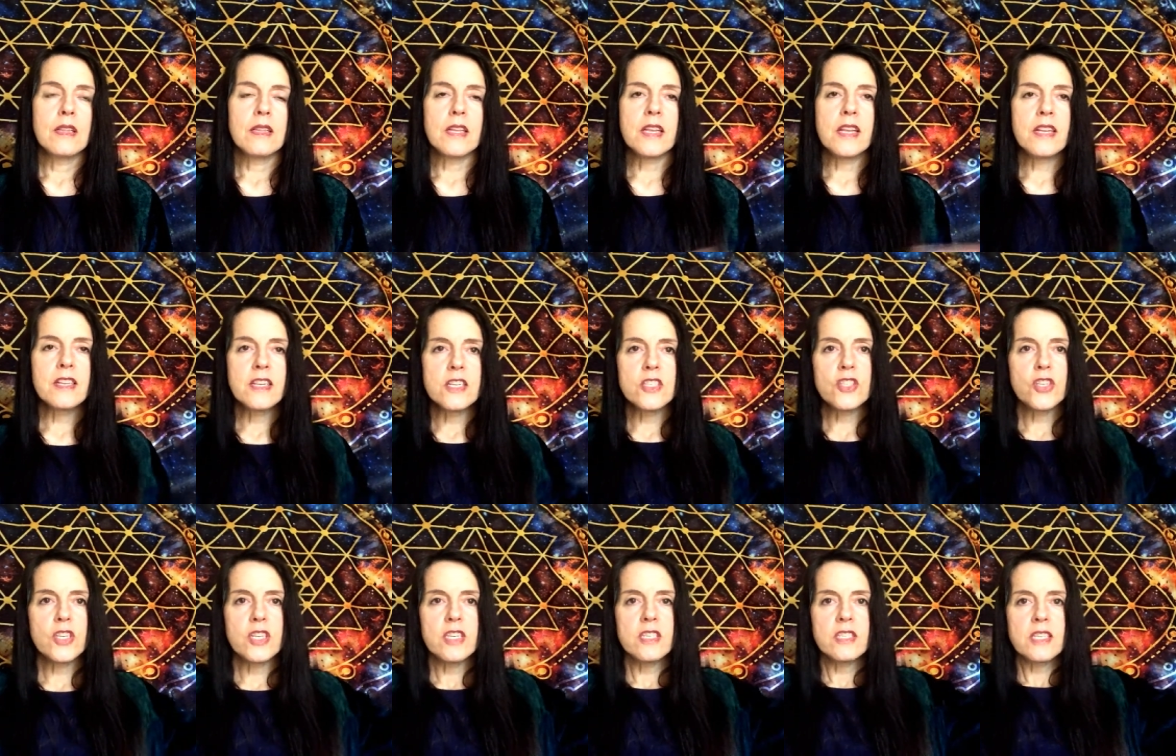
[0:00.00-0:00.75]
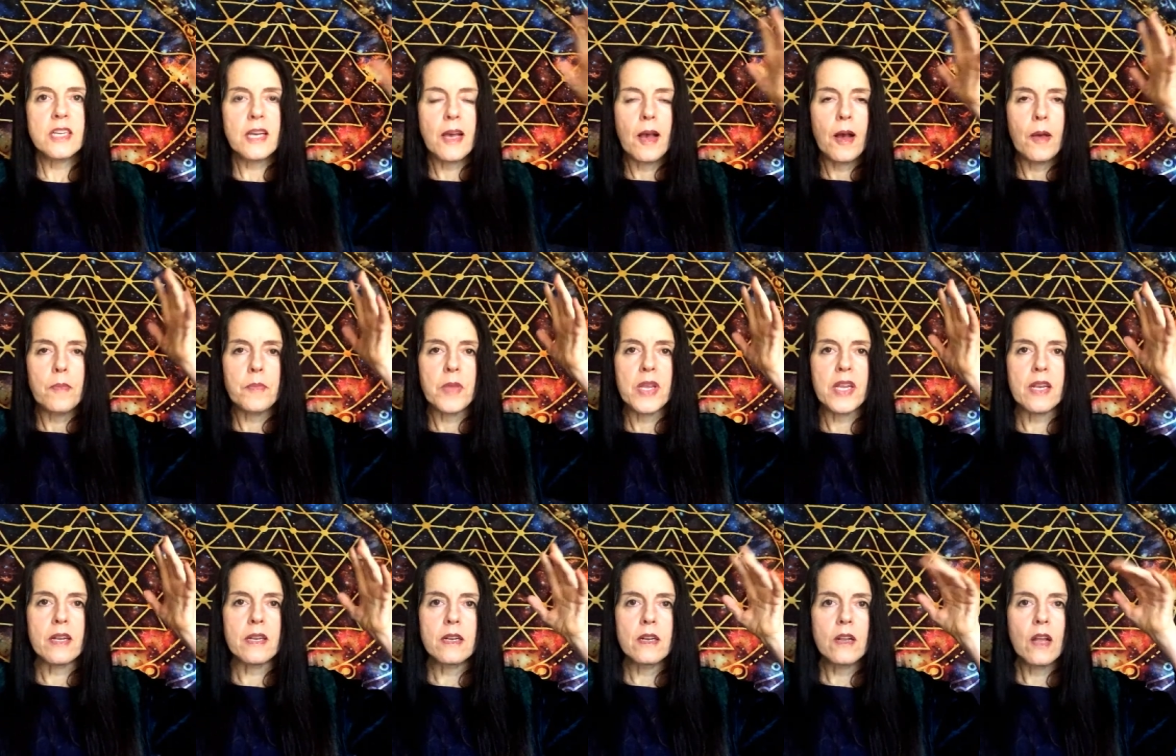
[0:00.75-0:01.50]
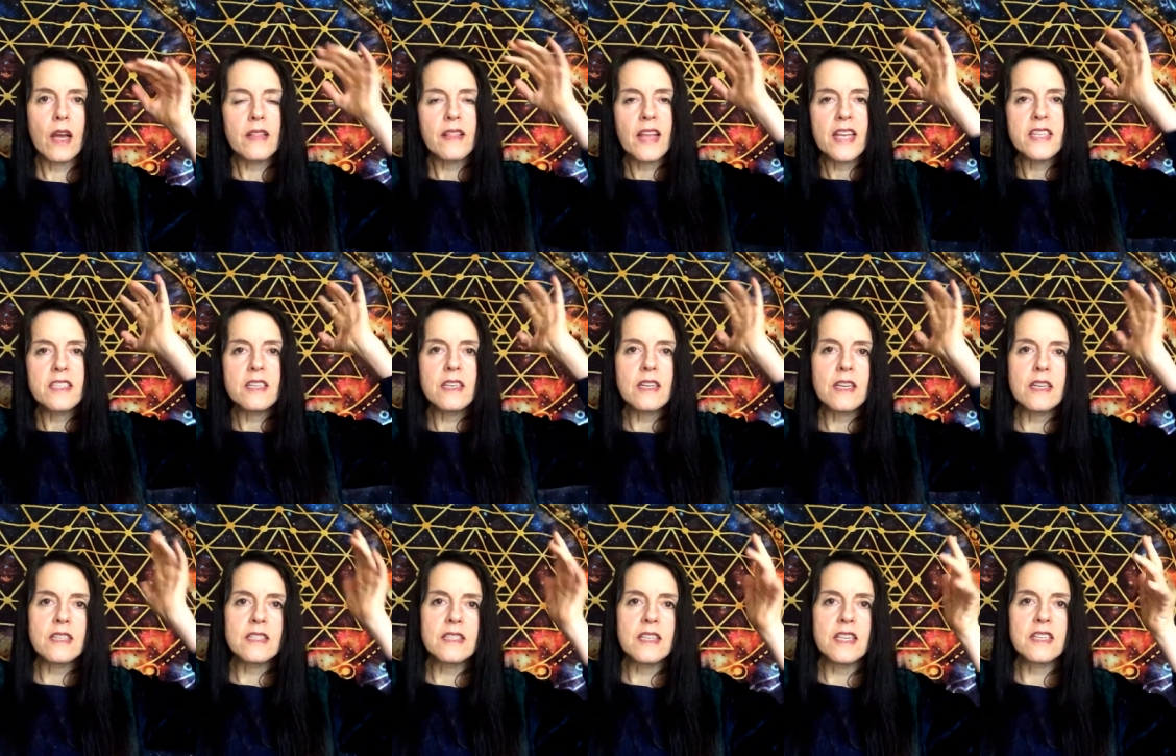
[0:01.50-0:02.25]
the energies come in like they
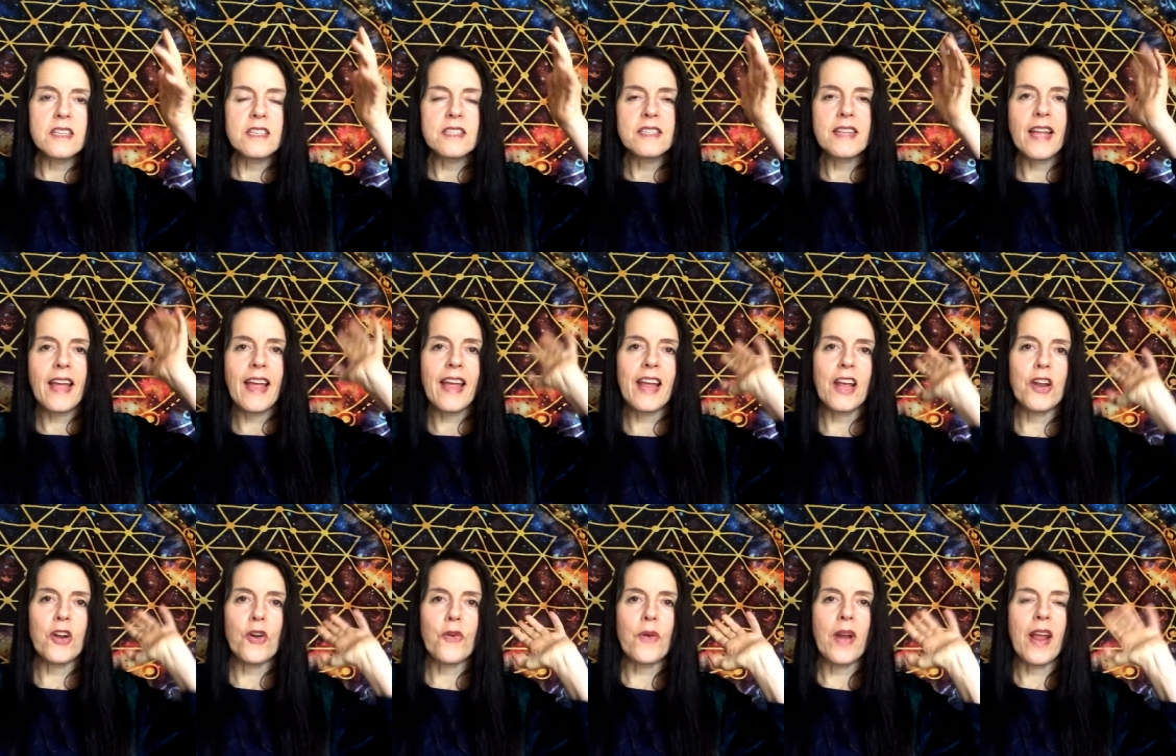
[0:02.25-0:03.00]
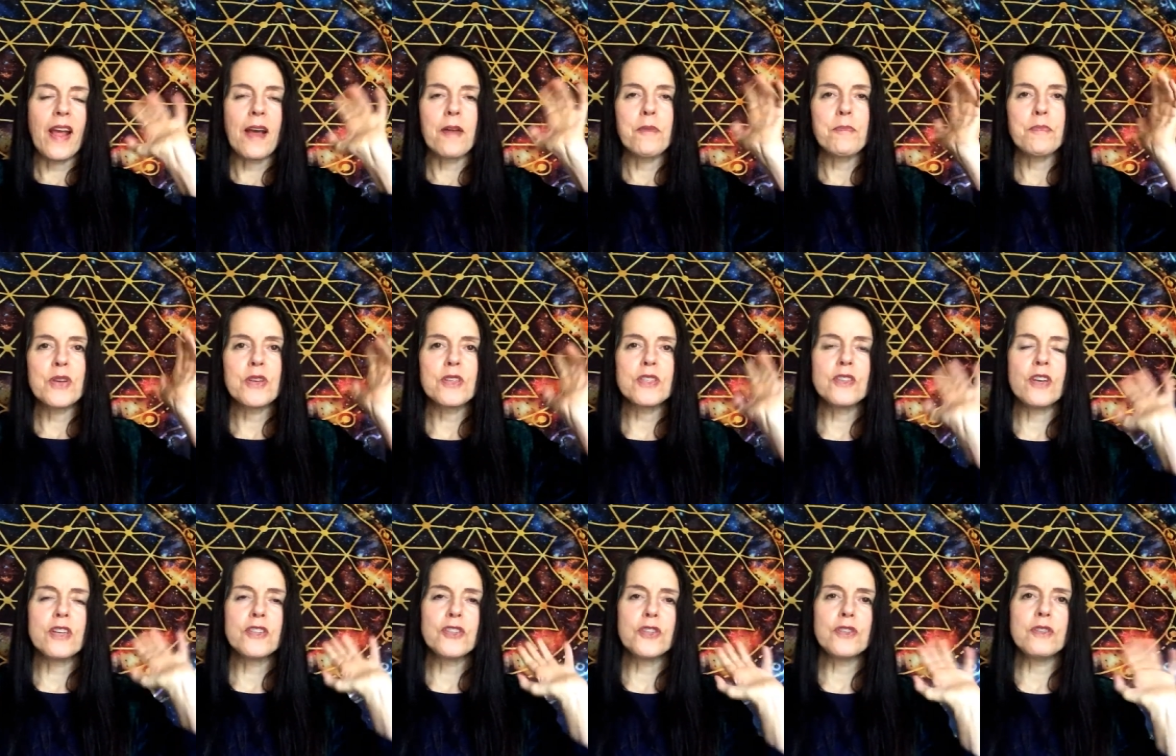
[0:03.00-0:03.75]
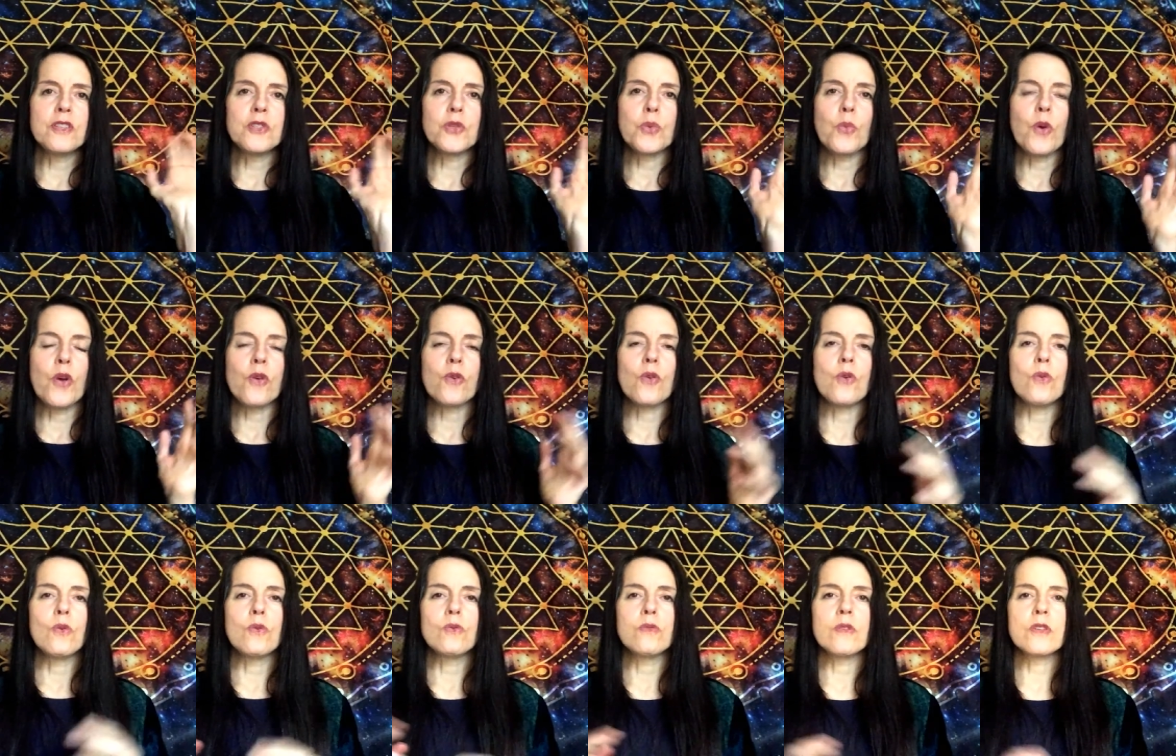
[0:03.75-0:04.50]
just they're just hanging around because I do this
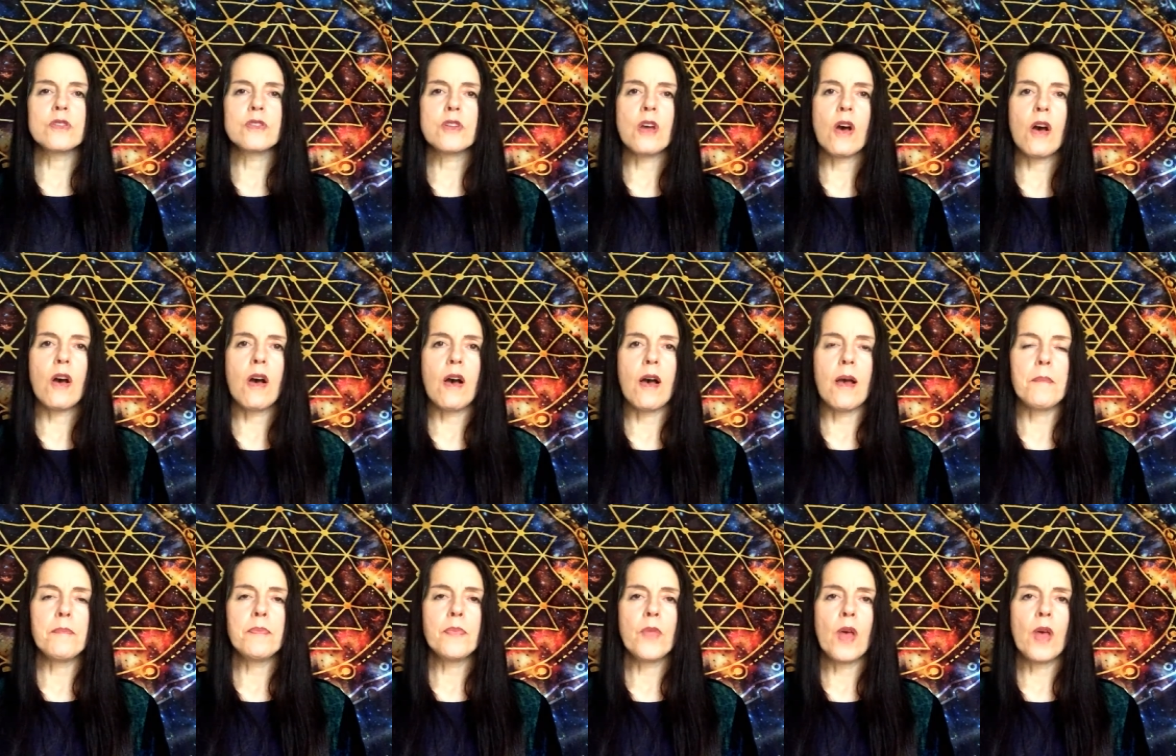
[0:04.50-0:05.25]
work all the time